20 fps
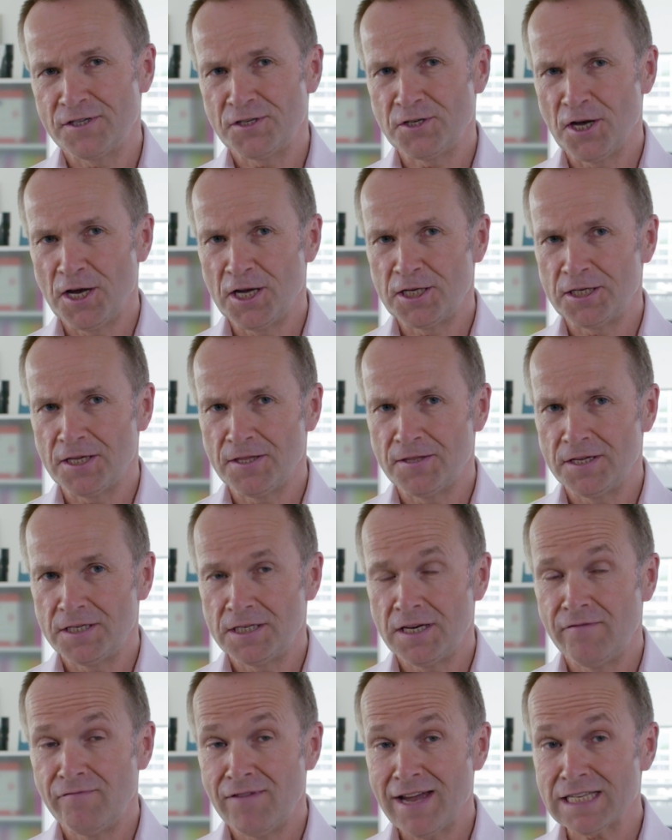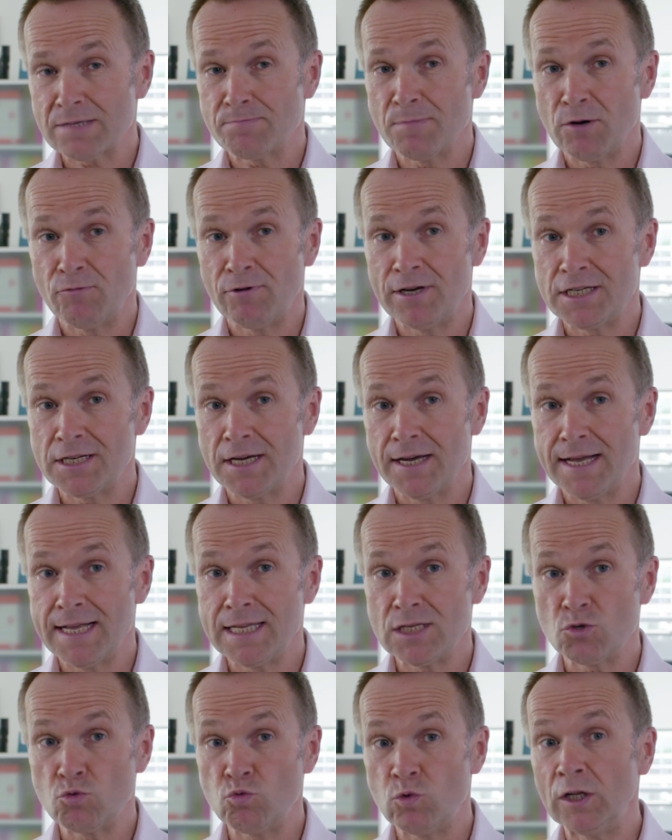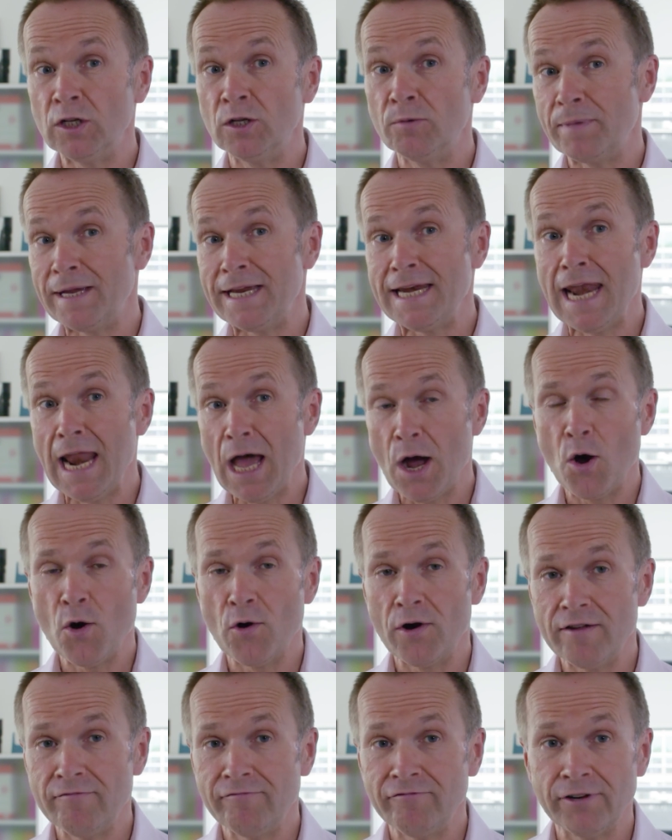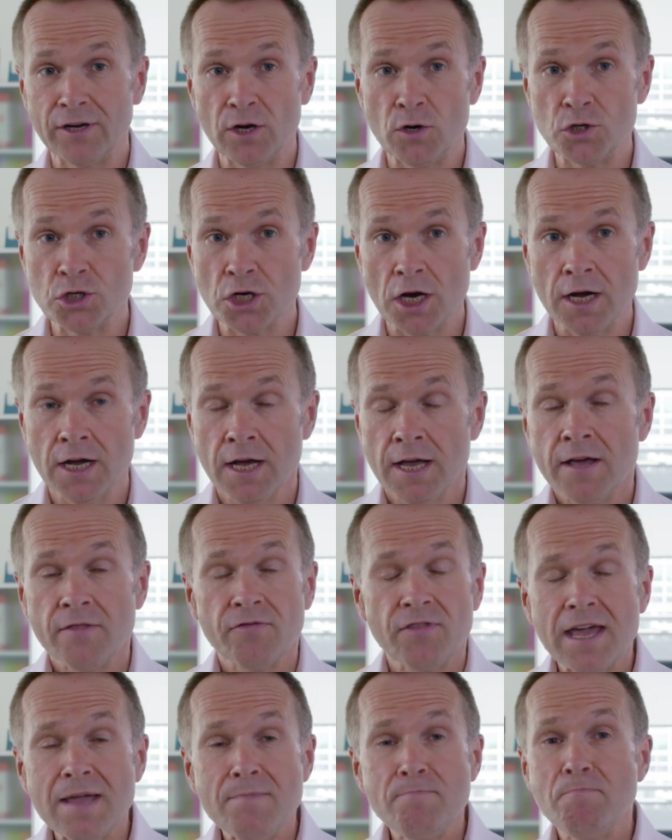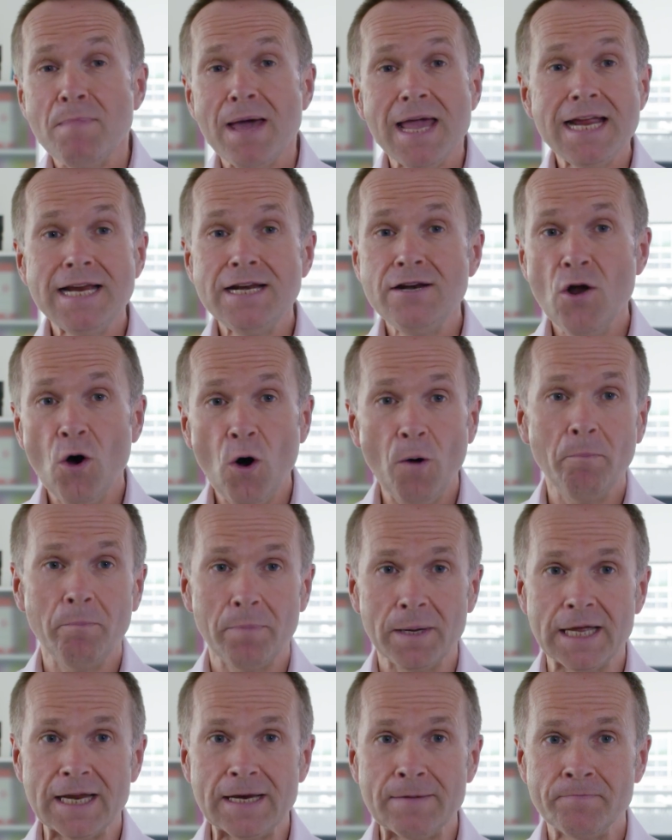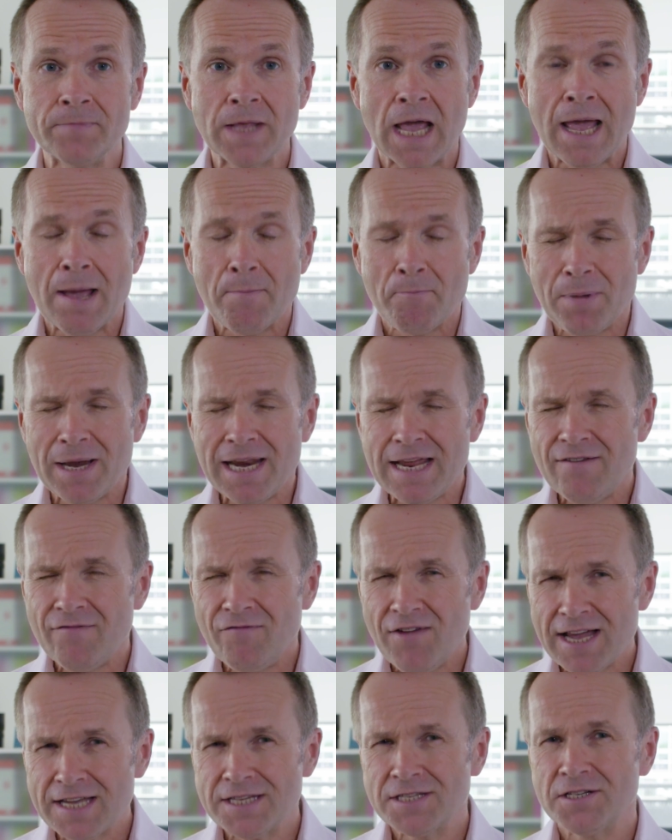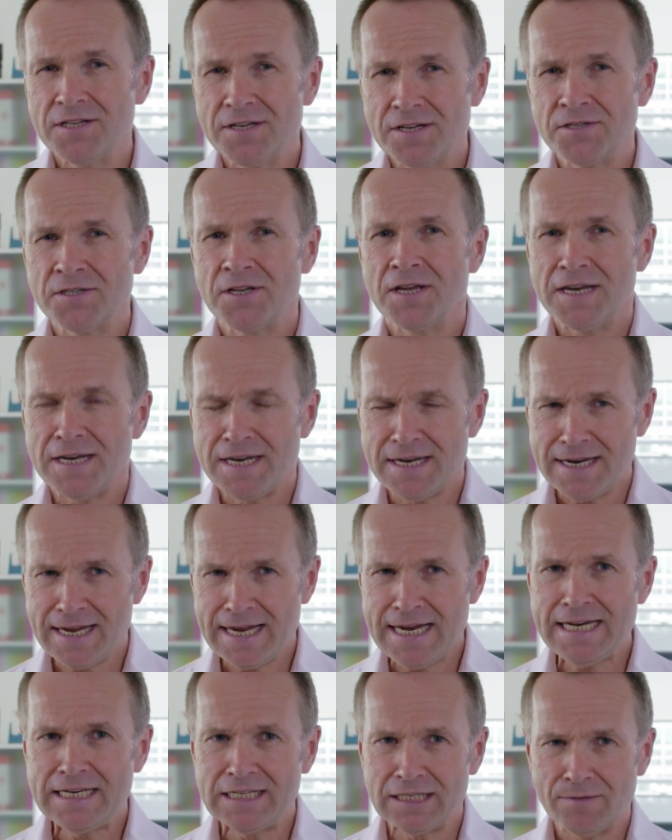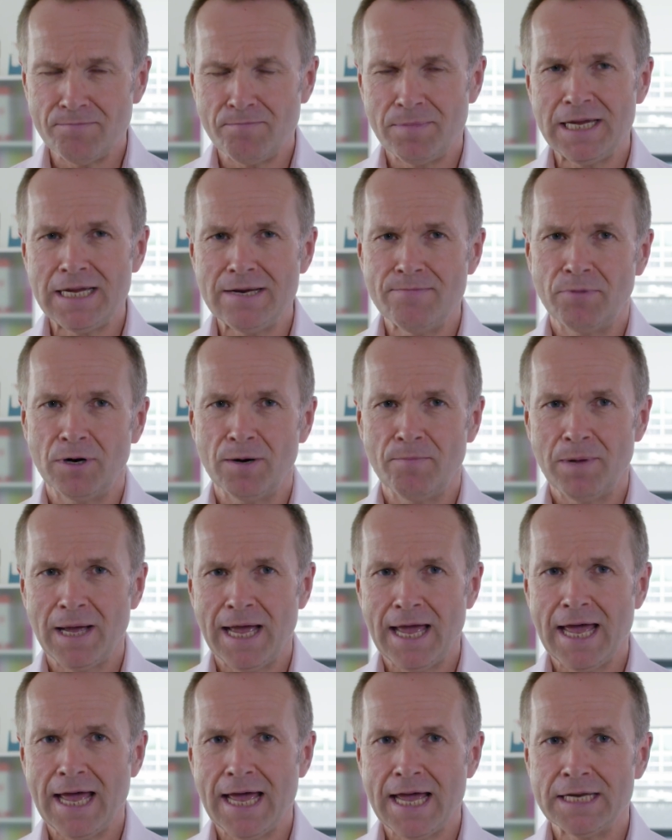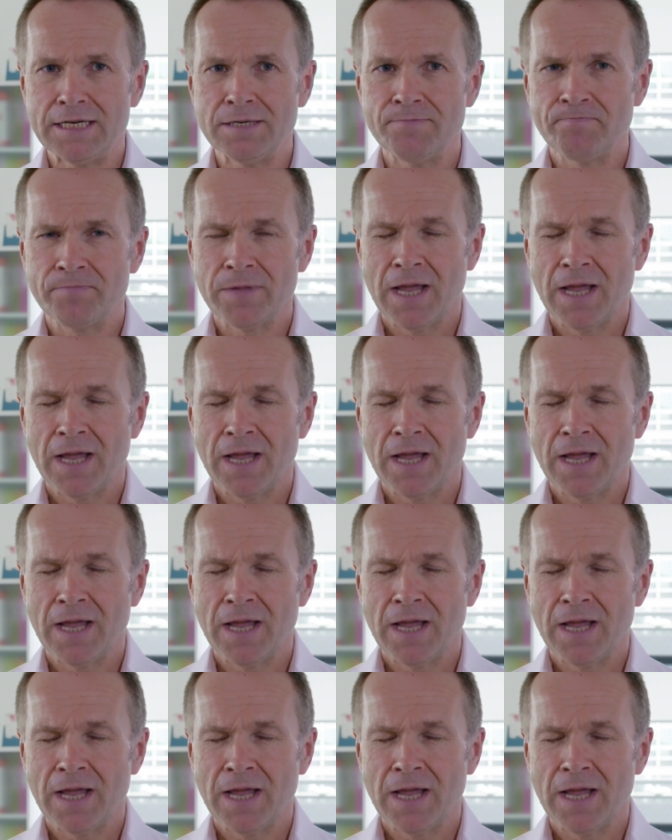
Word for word: certain that investment returns will be lower in future. They may not be, but investors need to be prepared.